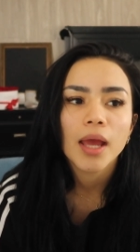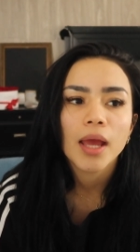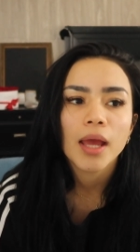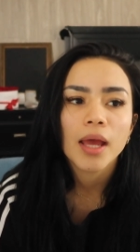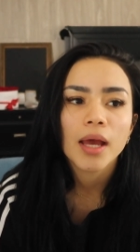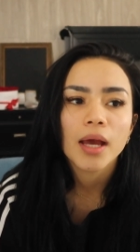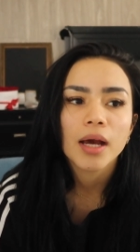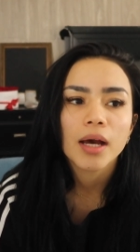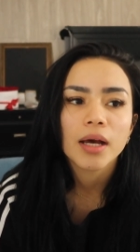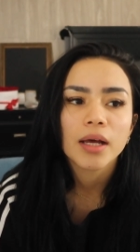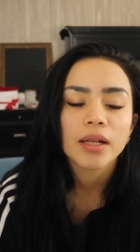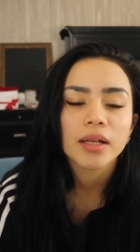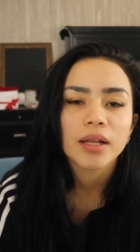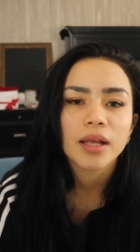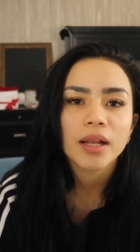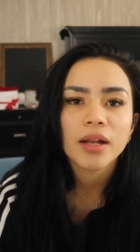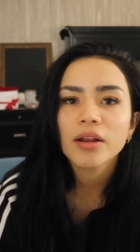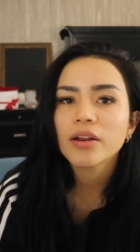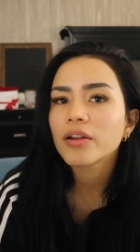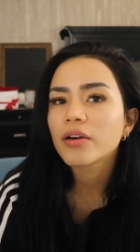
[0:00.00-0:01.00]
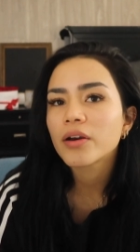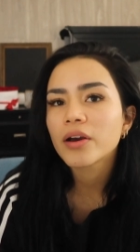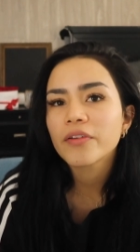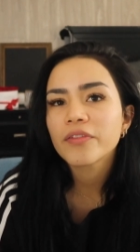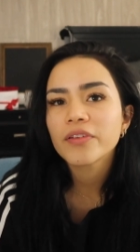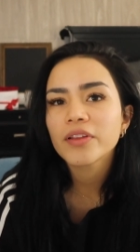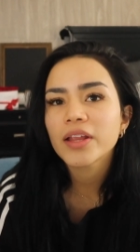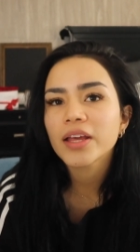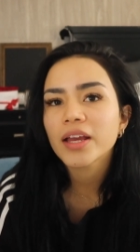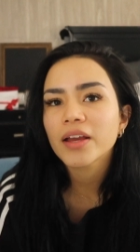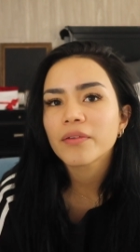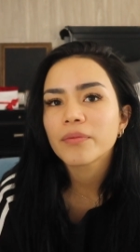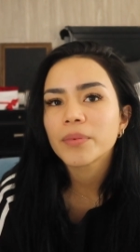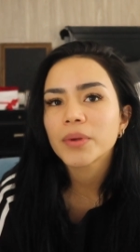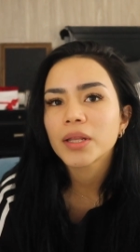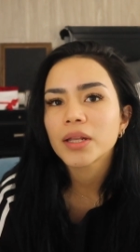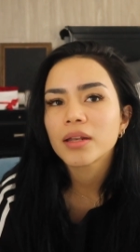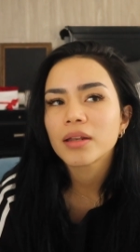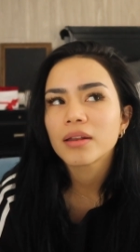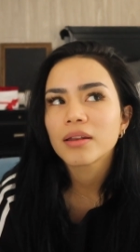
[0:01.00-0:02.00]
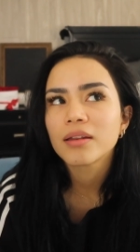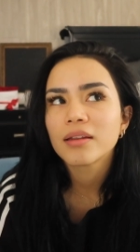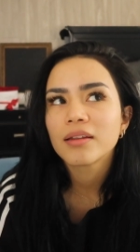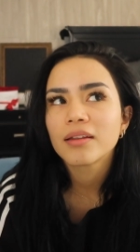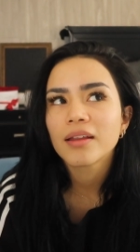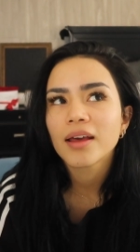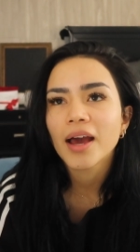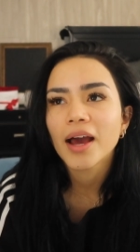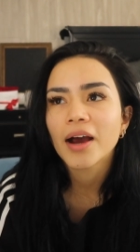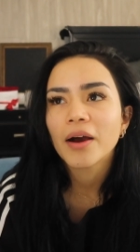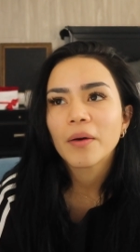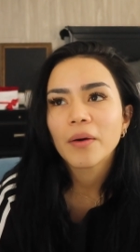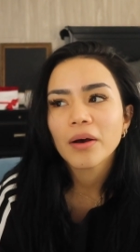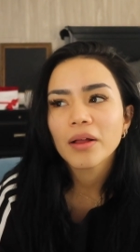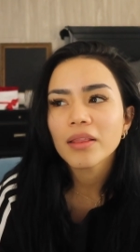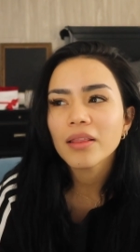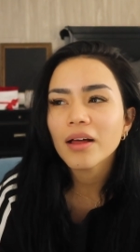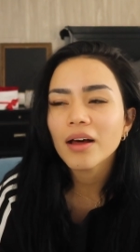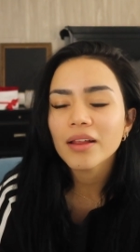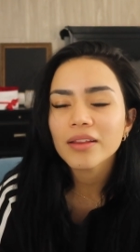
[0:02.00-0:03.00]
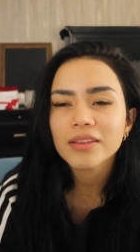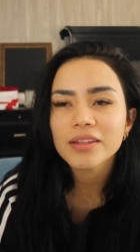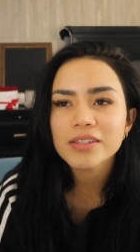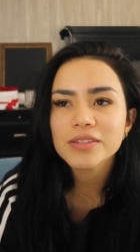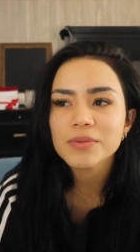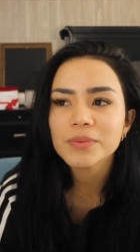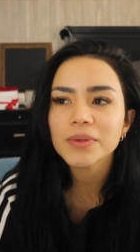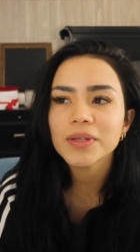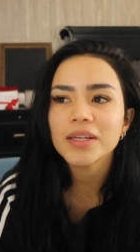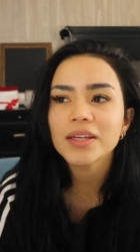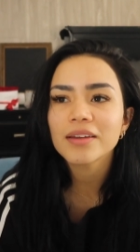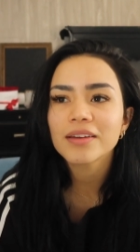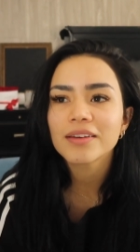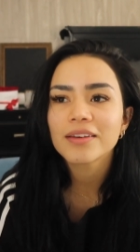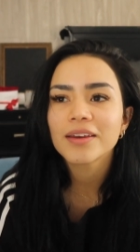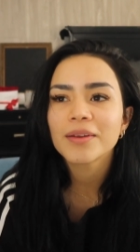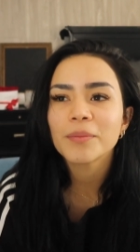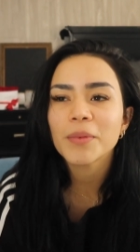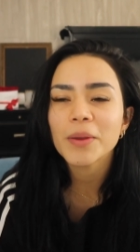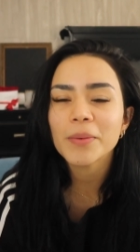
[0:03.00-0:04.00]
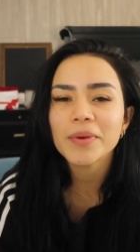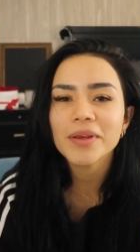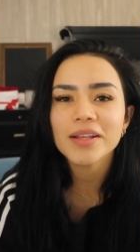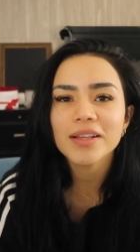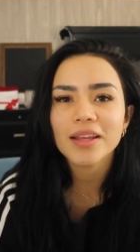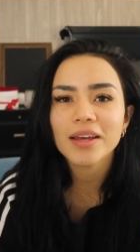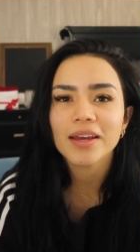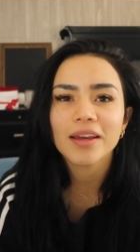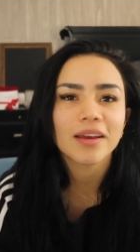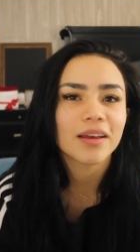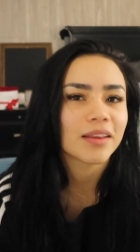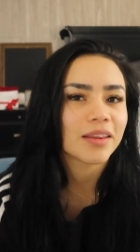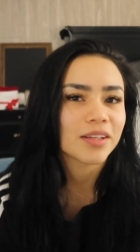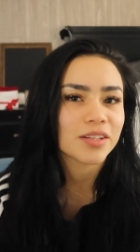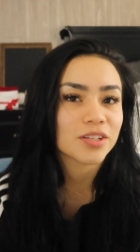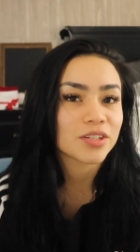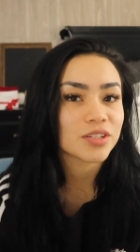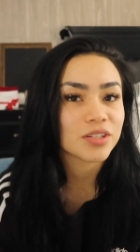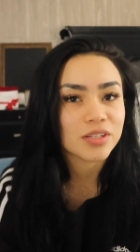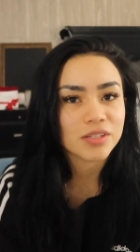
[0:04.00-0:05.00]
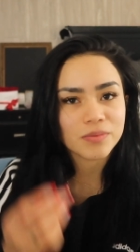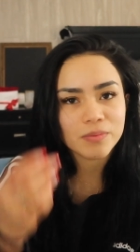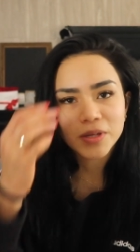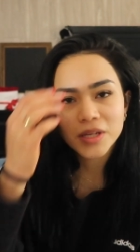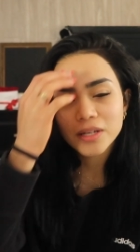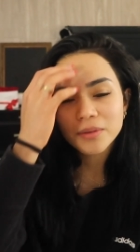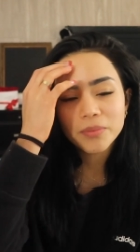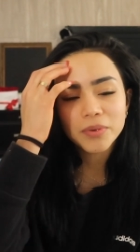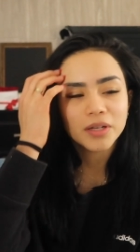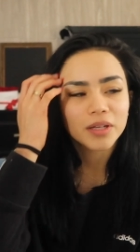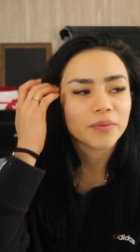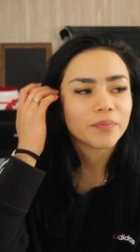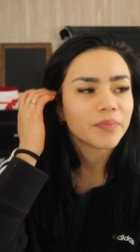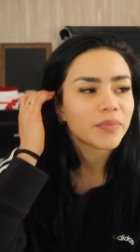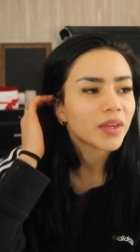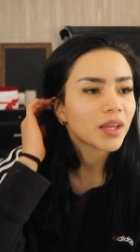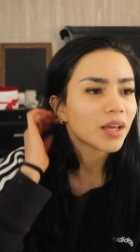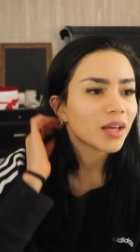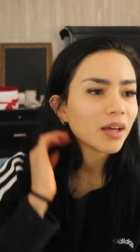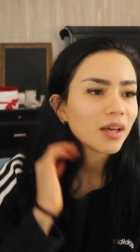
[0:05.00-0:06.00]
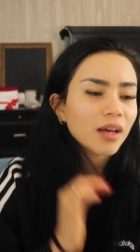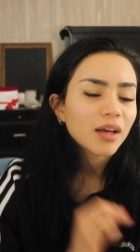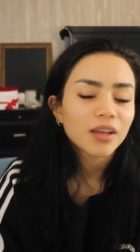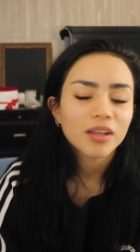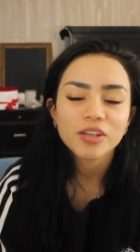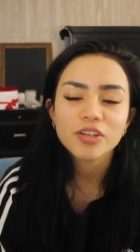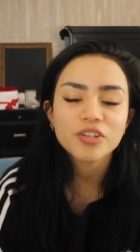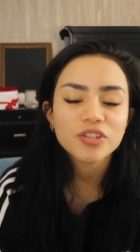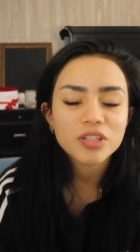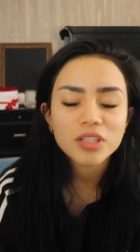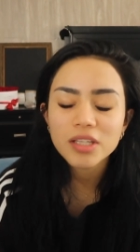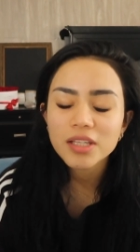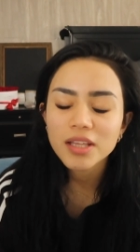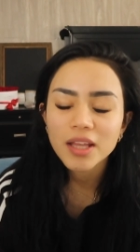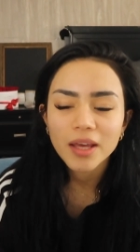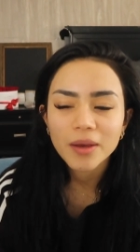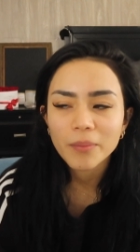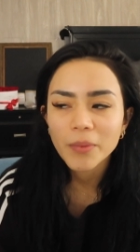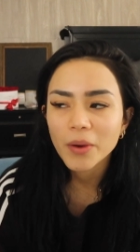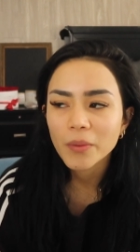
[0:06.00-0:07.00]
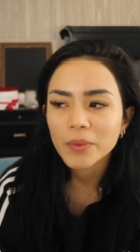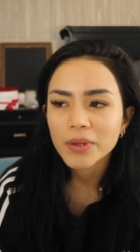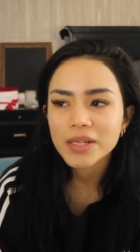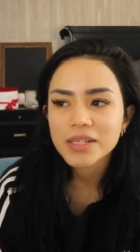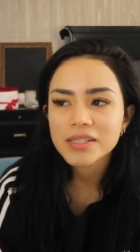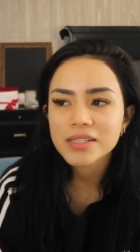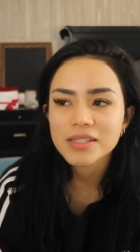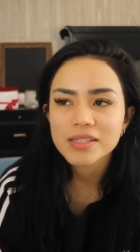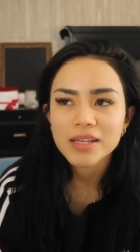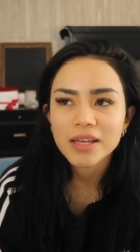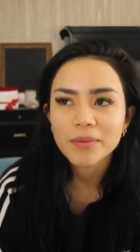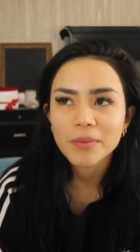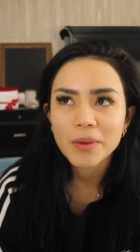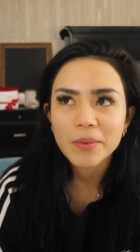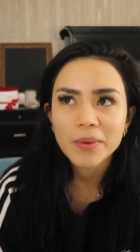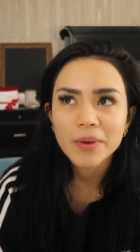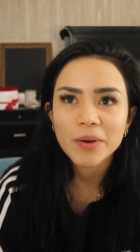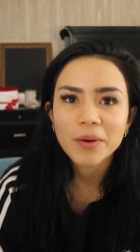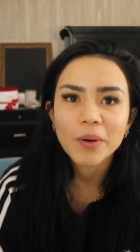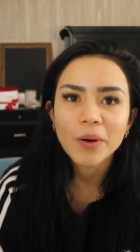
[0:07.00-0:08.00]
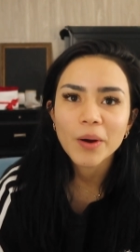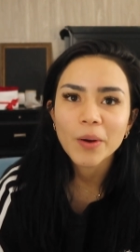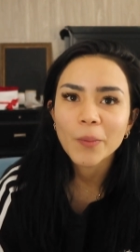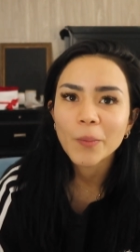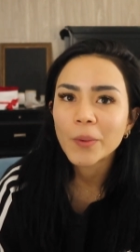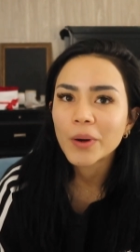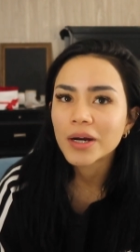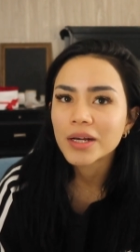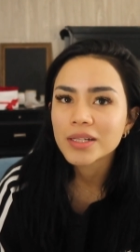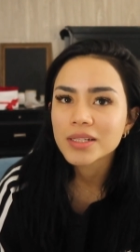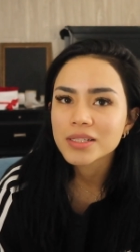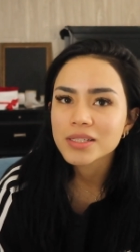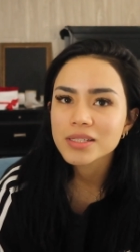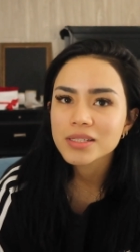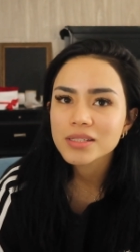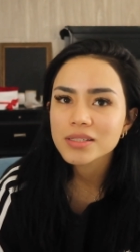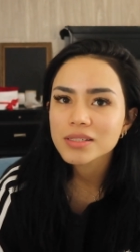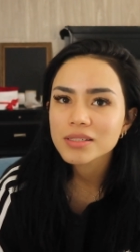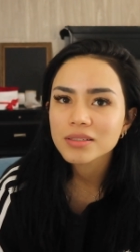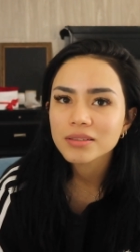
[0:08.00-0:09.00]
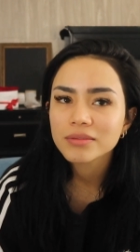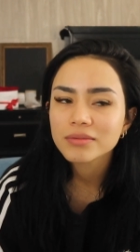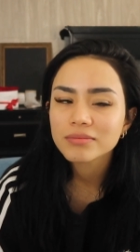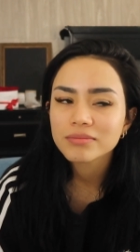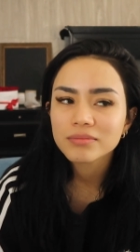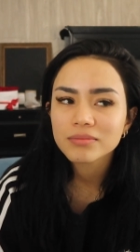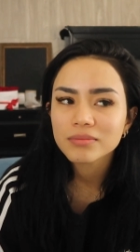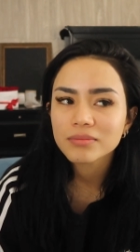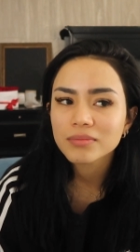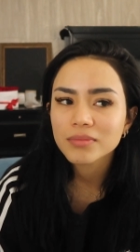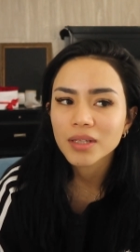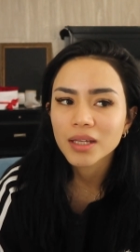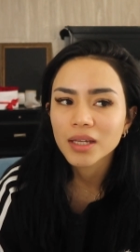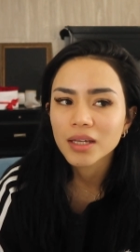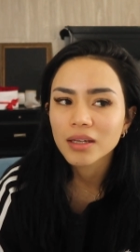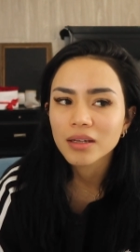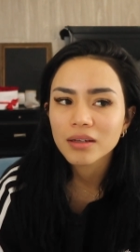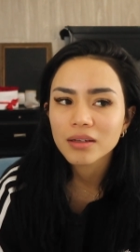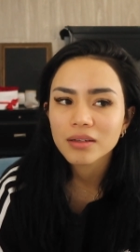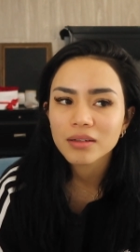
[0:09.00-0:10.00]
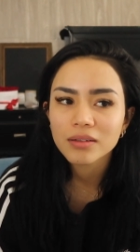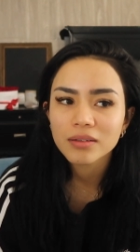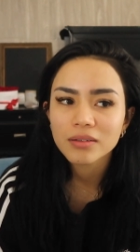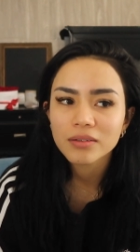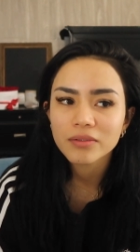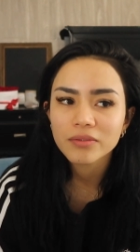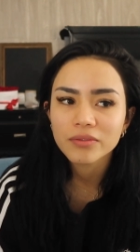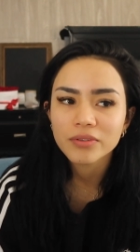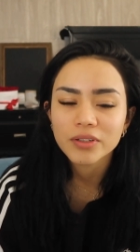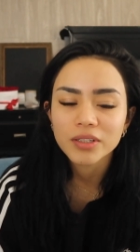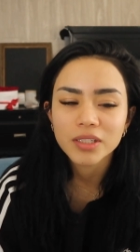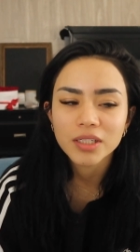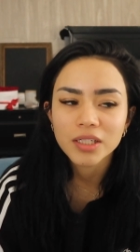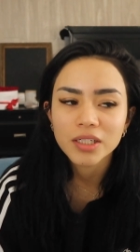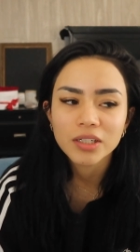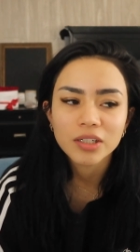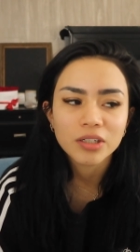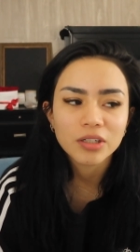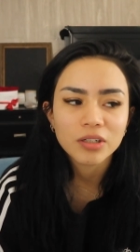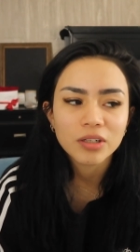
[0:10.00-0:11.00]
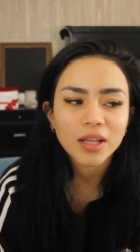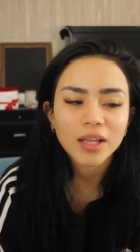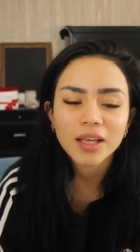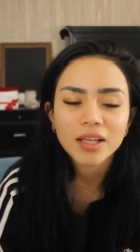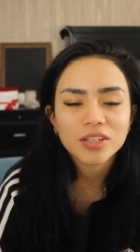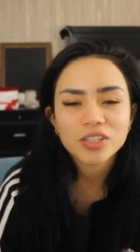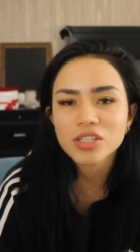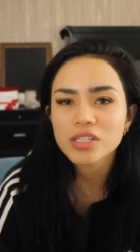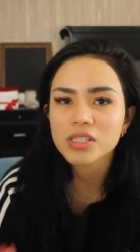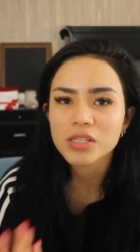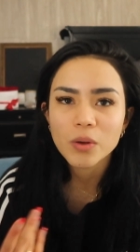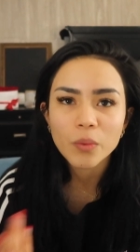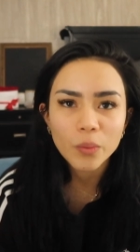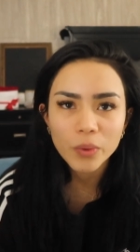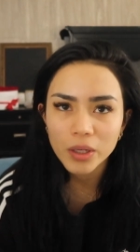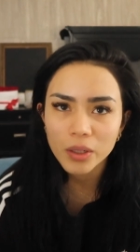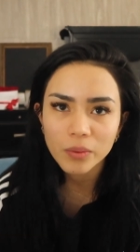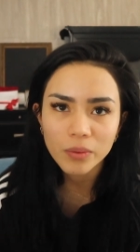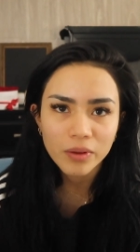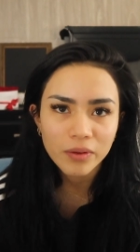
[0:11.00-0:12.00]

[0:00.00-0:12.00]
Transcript: and I don't know I feel like I've been out a lot this week and maybe like this is just me but usually like my weeks is like maybe I'll go out once like for dinner like just somewhere